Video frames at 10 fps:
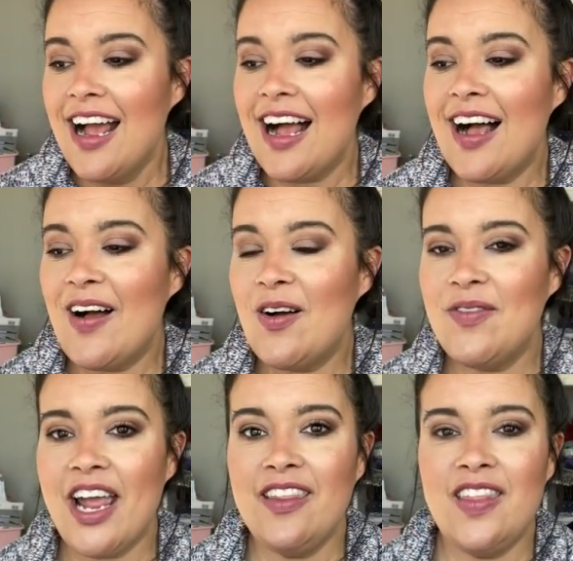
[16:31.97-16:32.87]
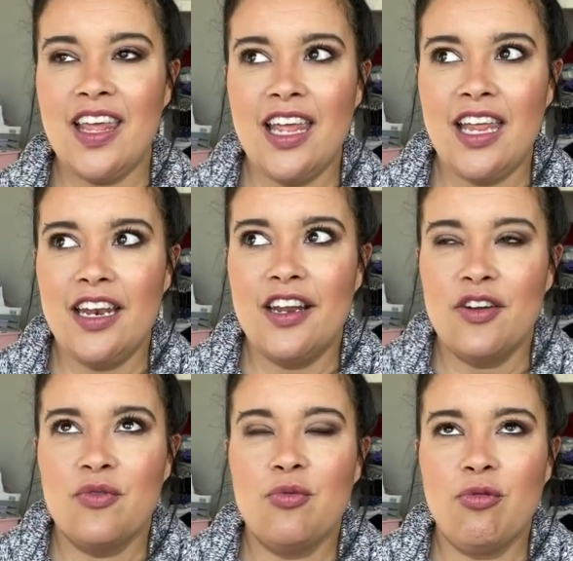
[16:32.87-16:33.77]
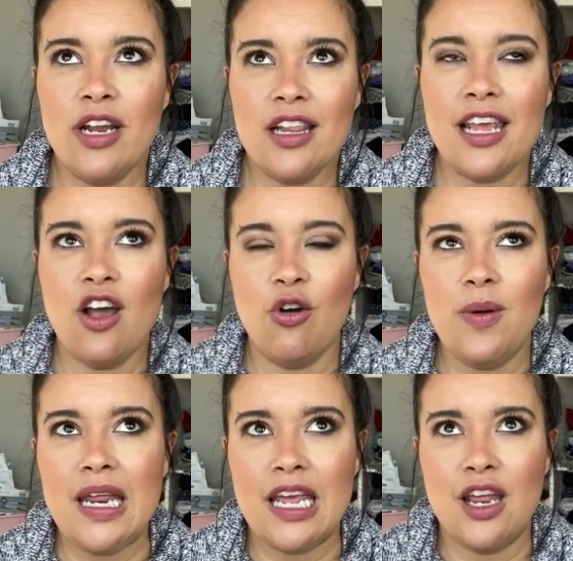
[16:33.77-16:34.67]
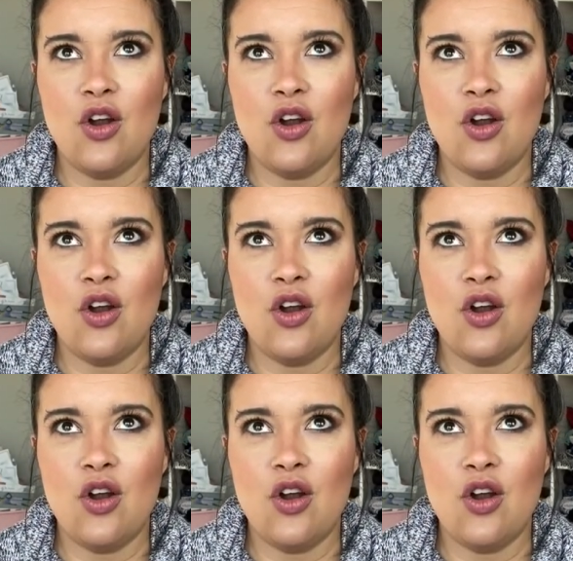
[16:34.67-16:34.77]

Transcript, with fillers: And then really honing in